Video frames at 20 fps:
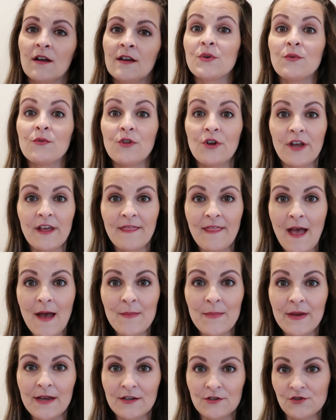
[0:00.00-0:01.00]
So look at
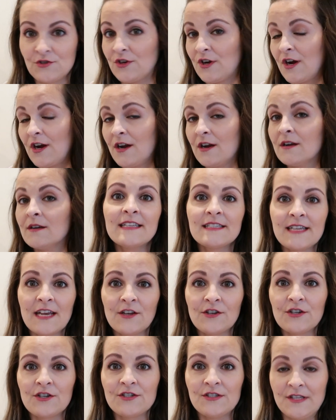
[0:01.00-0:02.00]
that picture and
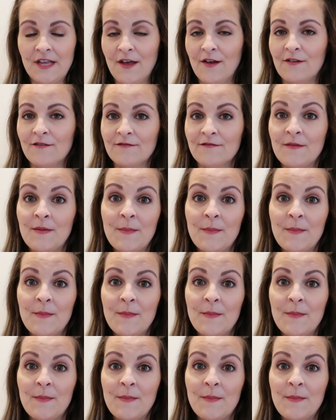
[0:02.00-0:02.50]
tell yourself,